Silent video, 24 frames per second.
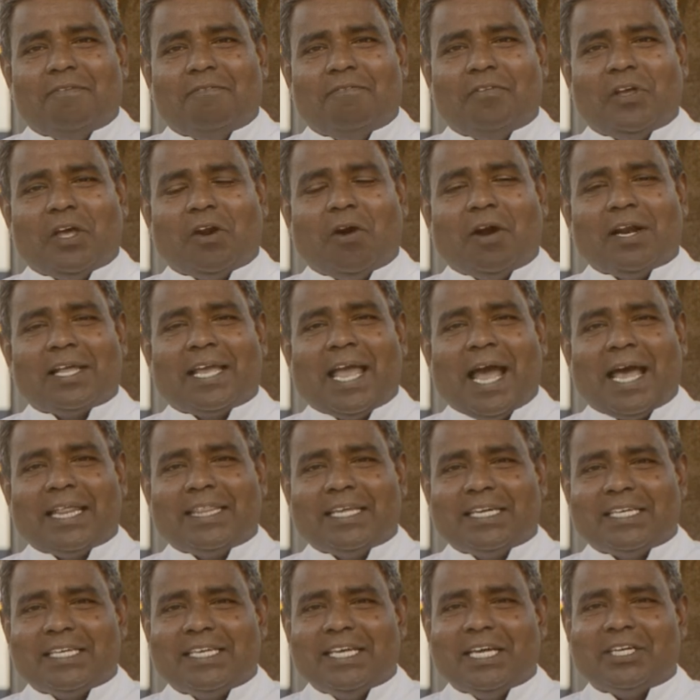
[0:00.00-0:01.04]
we are all
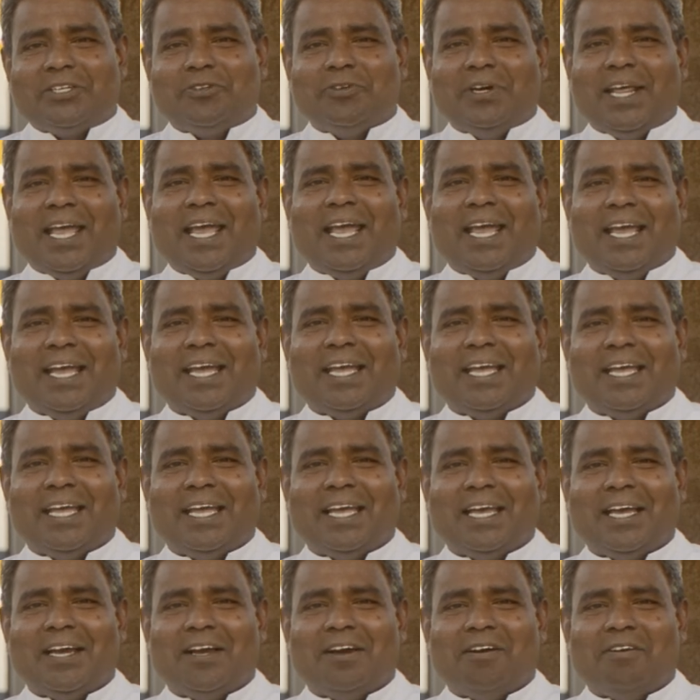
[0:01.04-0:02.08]
gathered here today
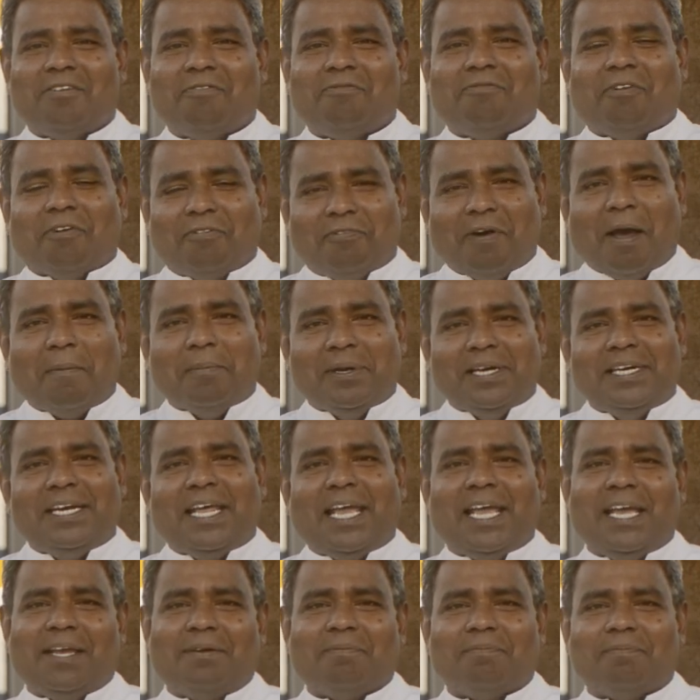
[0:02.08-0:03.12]
for Family
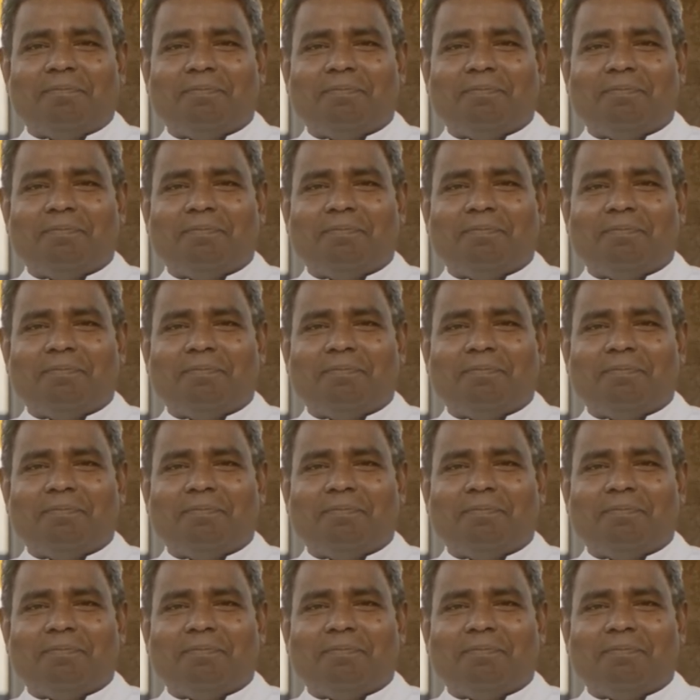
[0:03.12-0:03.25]
Day.